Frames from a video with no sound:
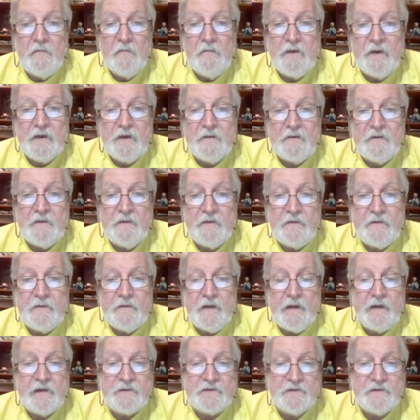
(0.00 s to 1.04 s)
but they
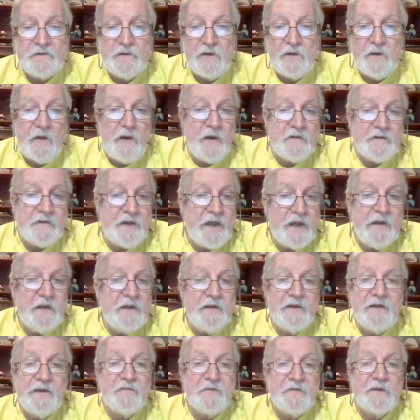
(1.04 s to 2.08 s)
actually lost
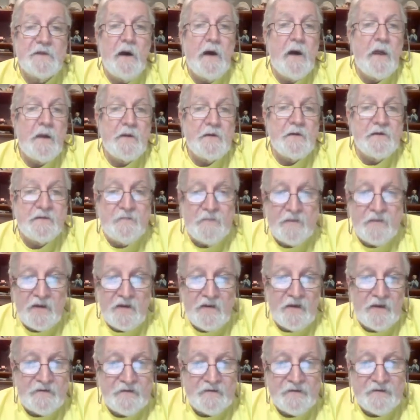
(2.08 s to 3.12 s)
$87
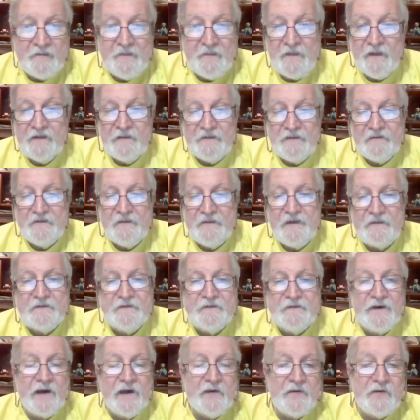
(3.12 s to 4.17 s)
because they had the
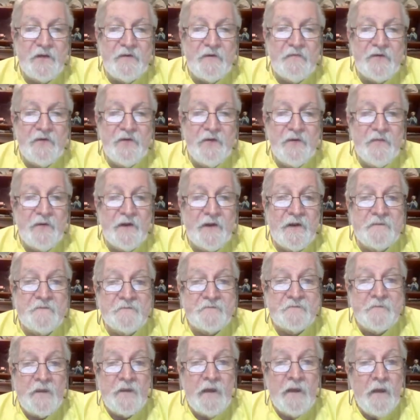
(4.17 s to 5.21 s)
$1 off coupon.
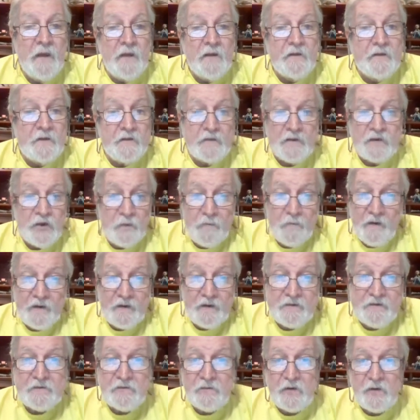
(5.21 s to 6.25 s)
So the coupon
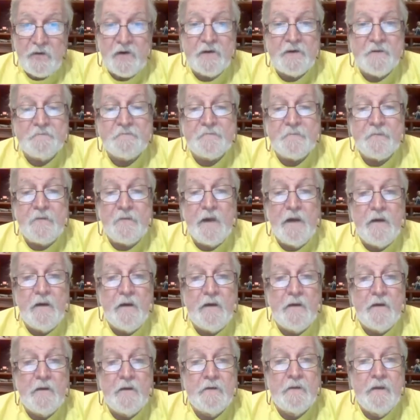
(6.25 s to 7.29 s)
didn't work,
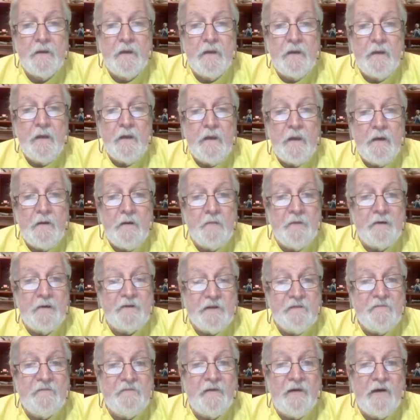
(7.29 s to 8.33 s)
and what
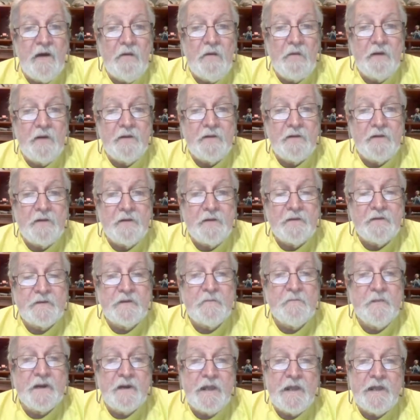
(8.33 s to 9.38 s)
they found was that the
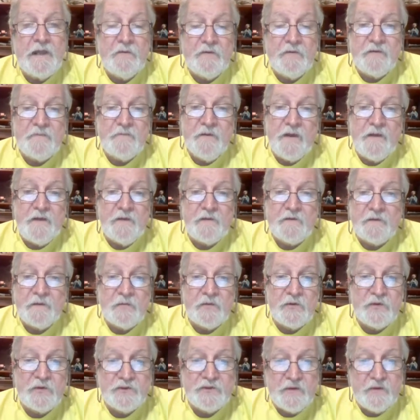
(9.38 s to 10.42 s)
money they were spending on their
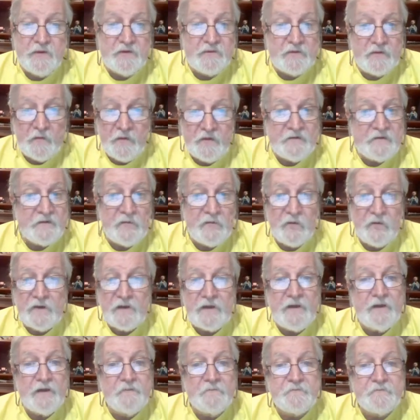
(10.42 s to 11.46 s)
brochures wasn't
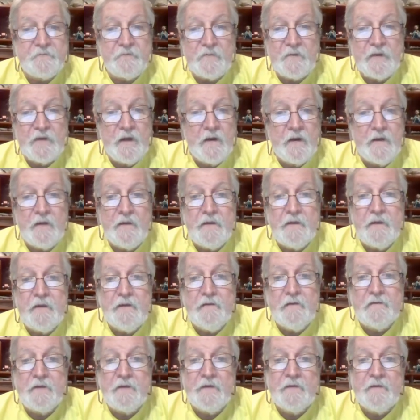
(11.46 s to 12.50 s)
working
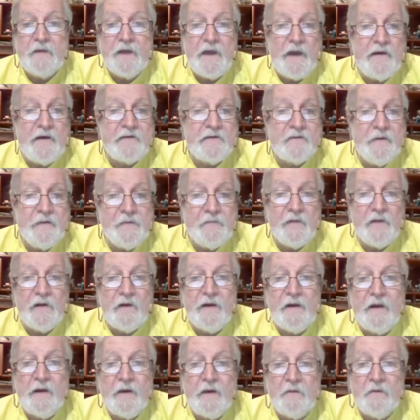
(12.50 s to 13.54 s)
either. When they asked people
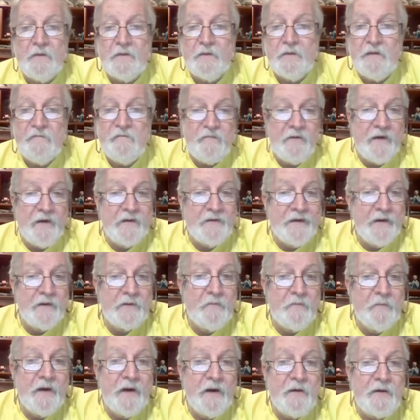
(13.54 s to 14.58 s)
how they found out
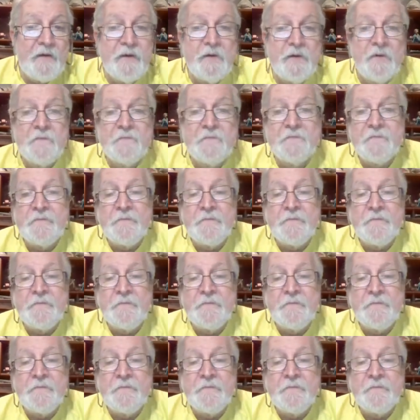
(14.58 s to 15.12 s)
about you,